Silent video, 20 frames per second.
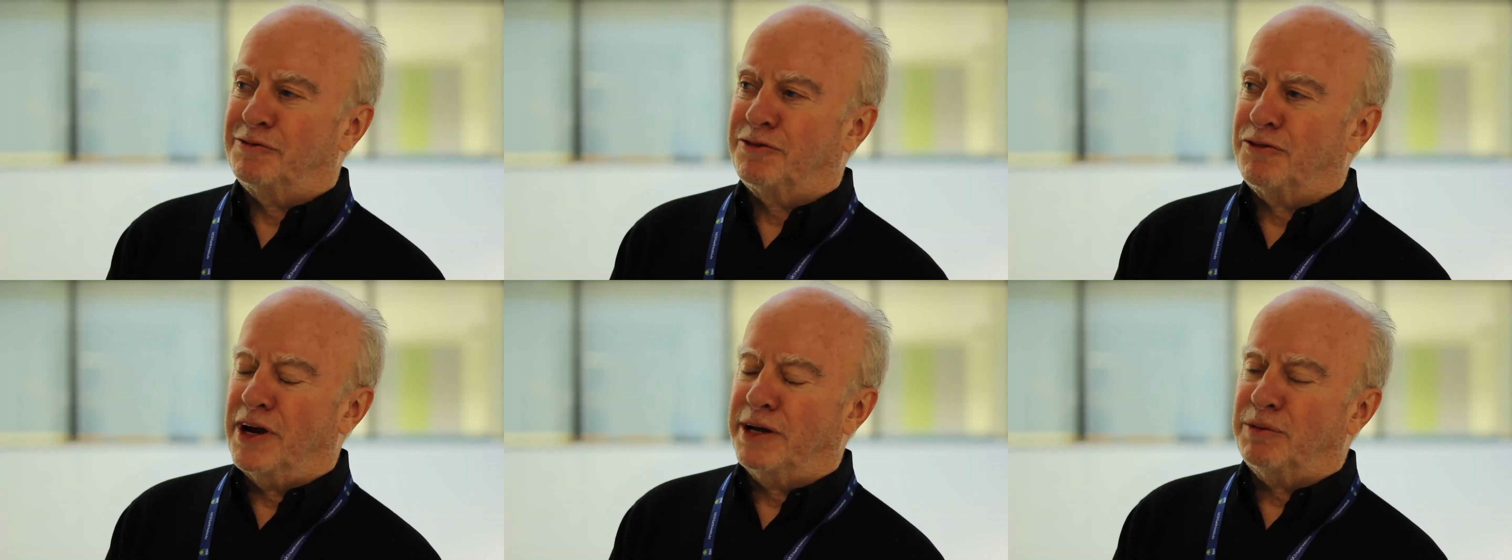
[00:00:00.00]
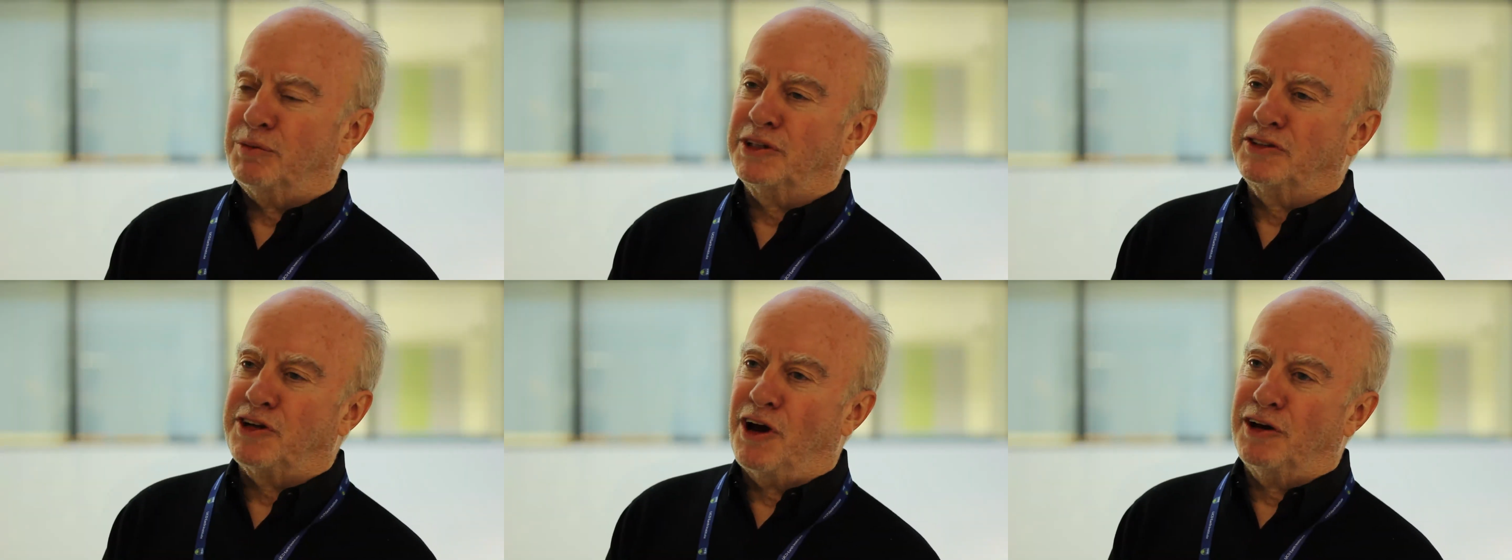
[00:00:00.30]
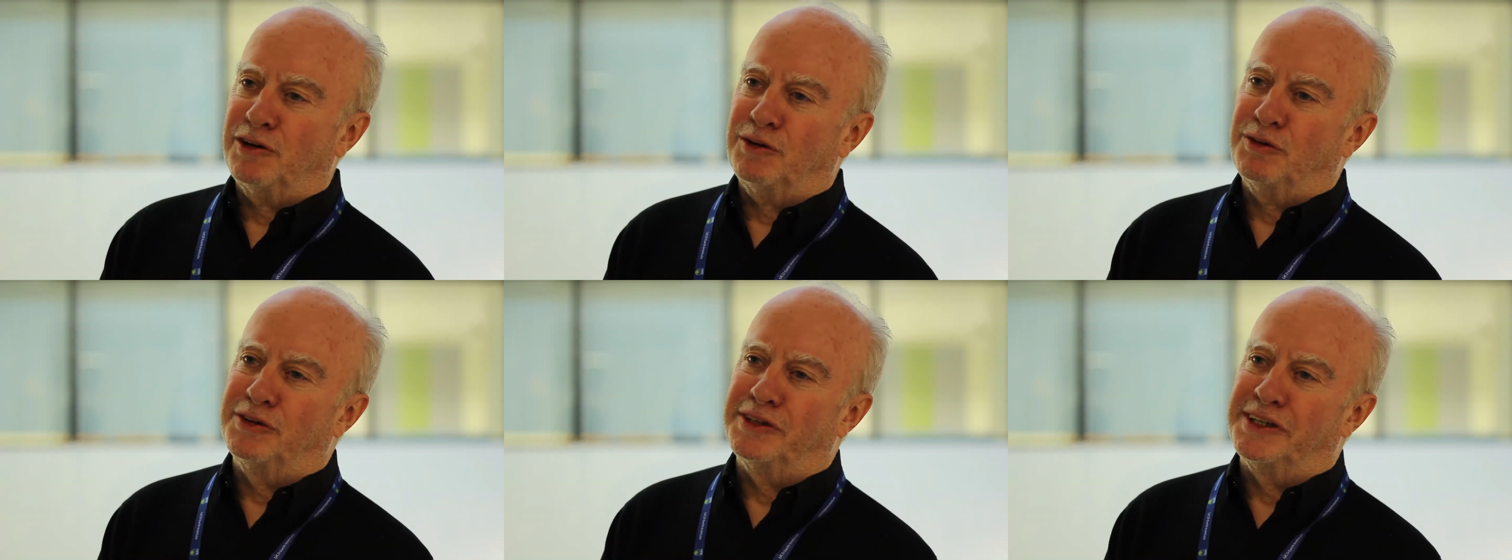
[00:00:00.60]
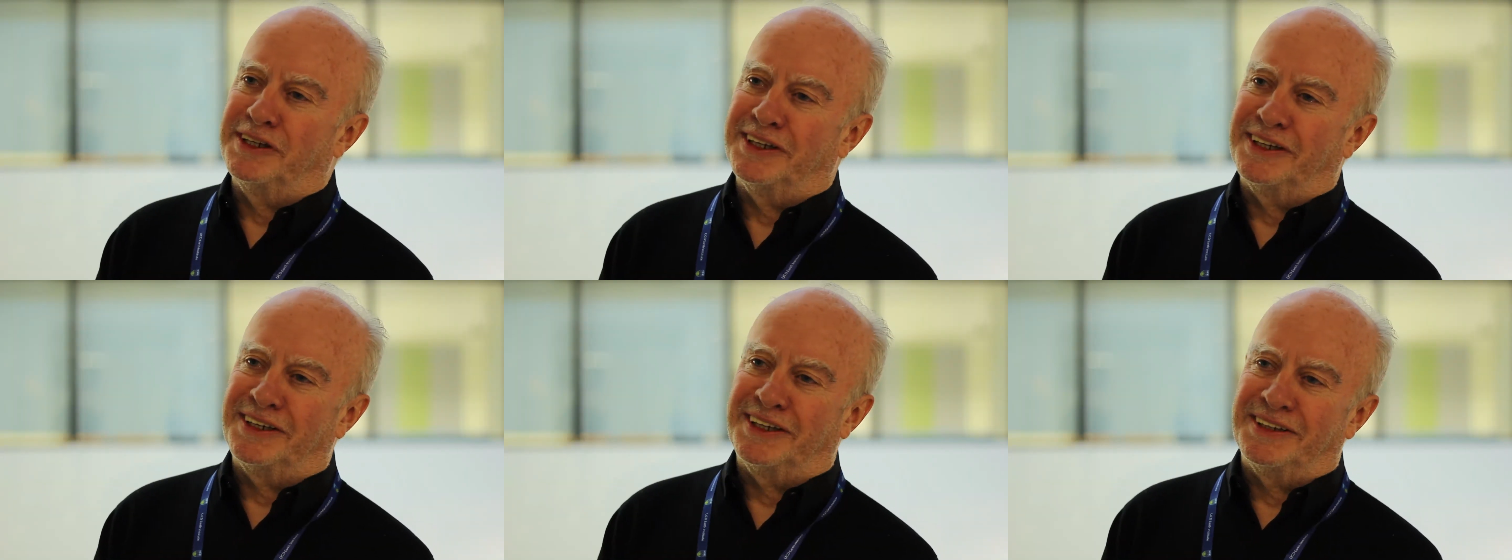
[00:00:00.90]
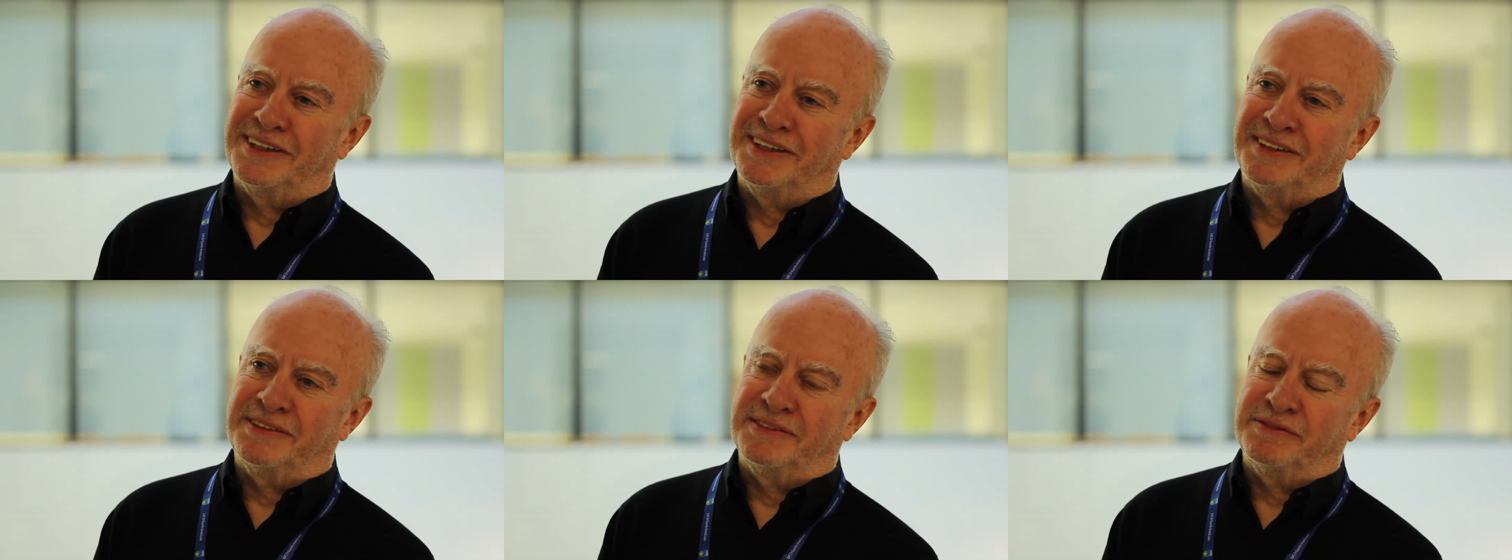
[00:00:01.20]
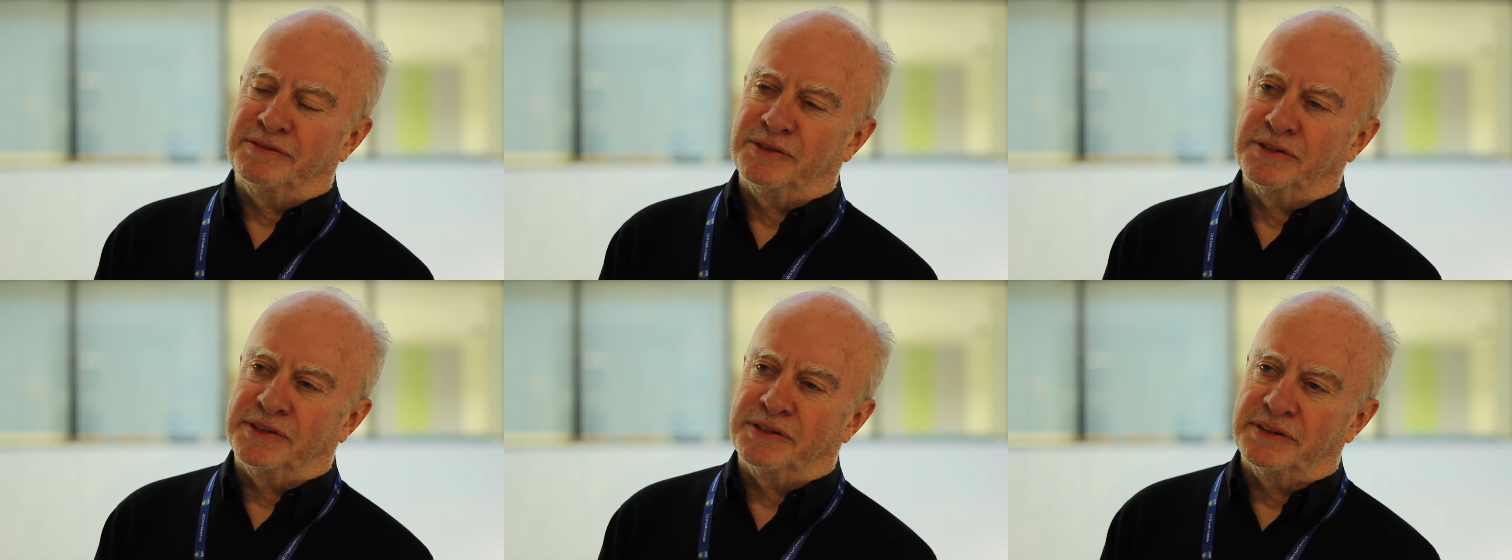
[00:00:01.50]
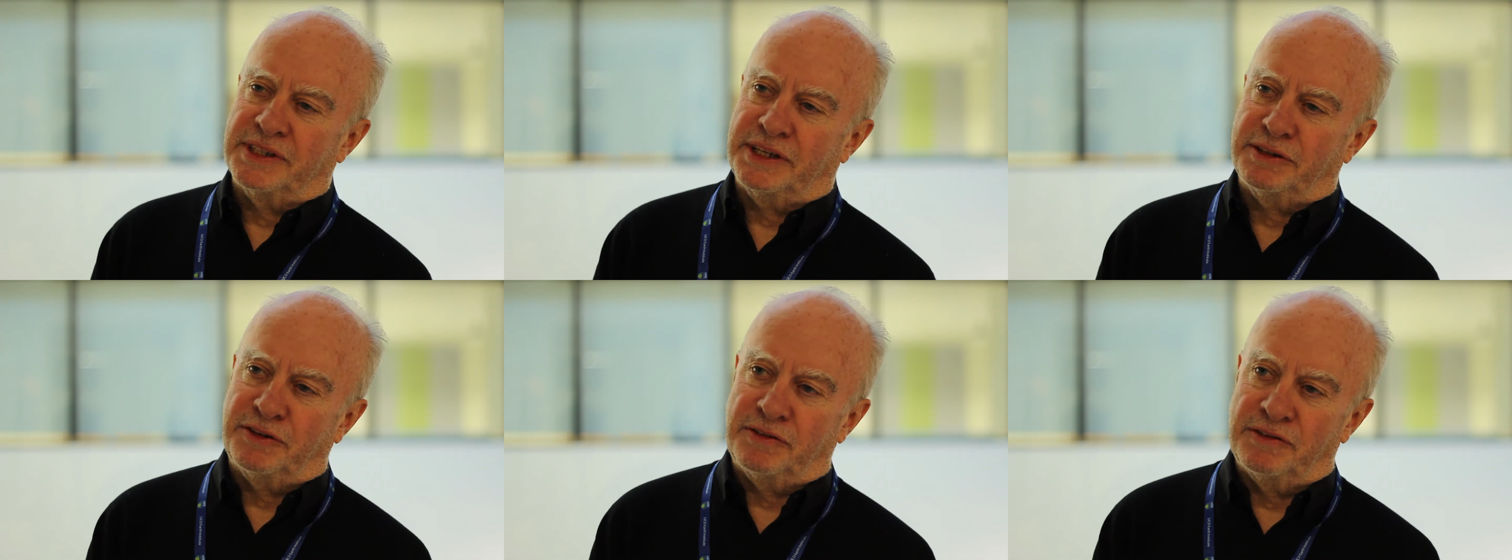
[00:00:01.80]
Frank McDonald, the
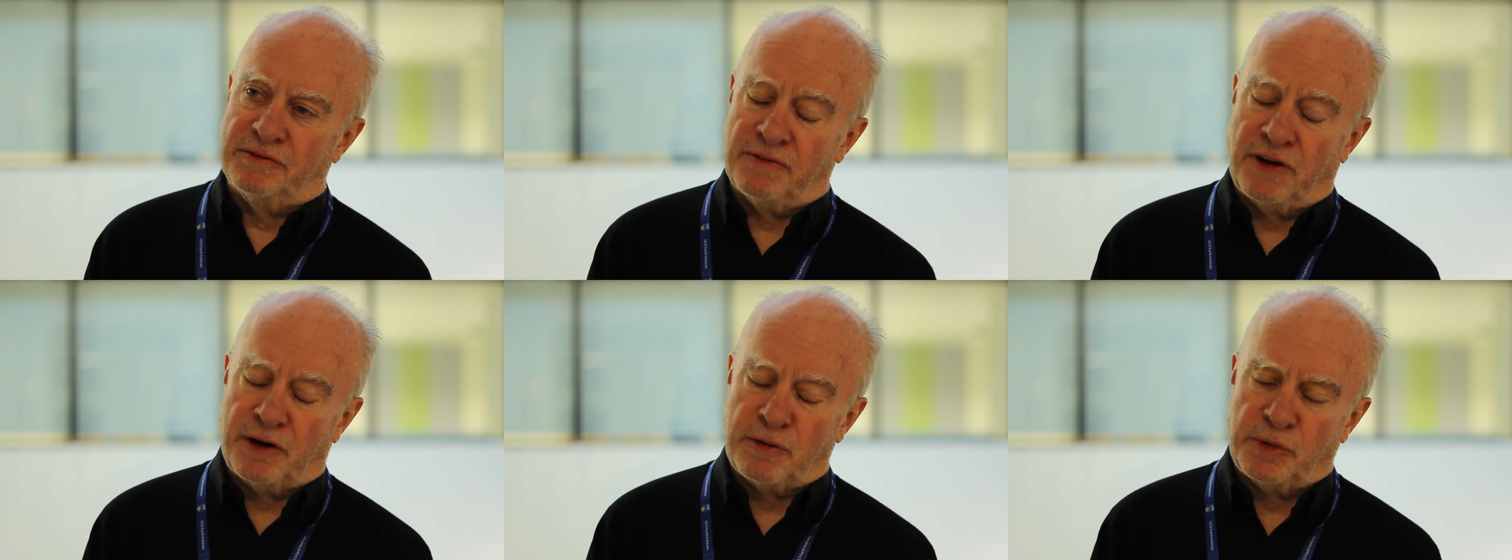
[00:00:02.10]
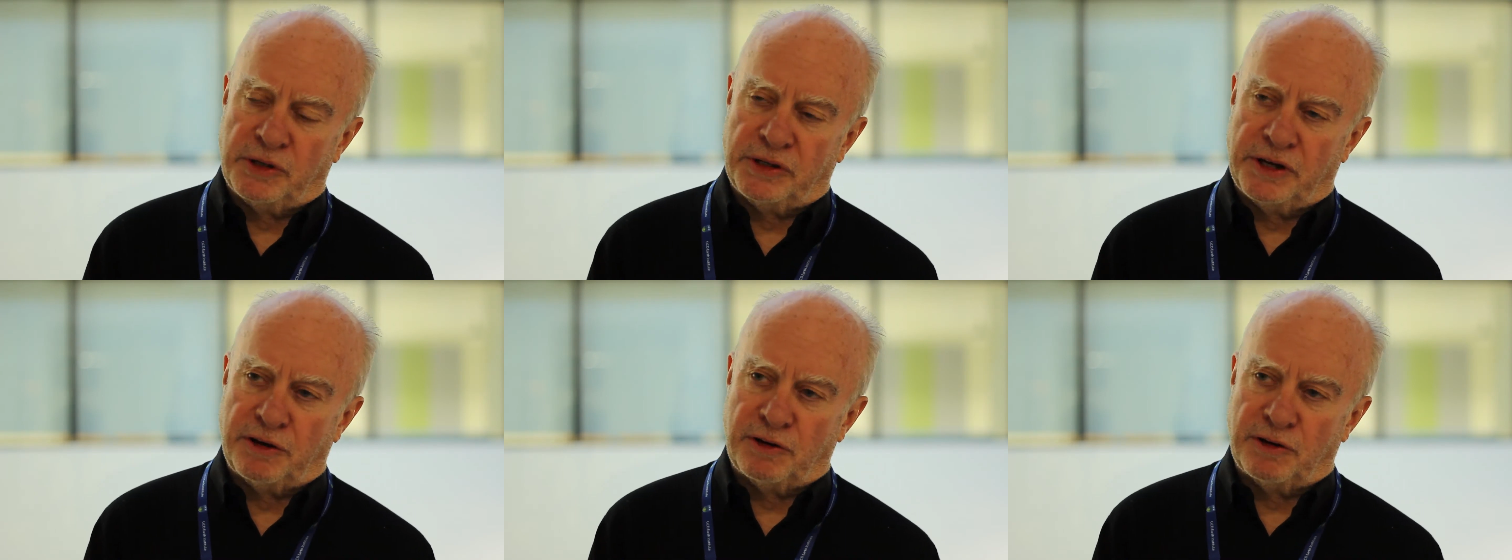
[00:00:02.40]
environmental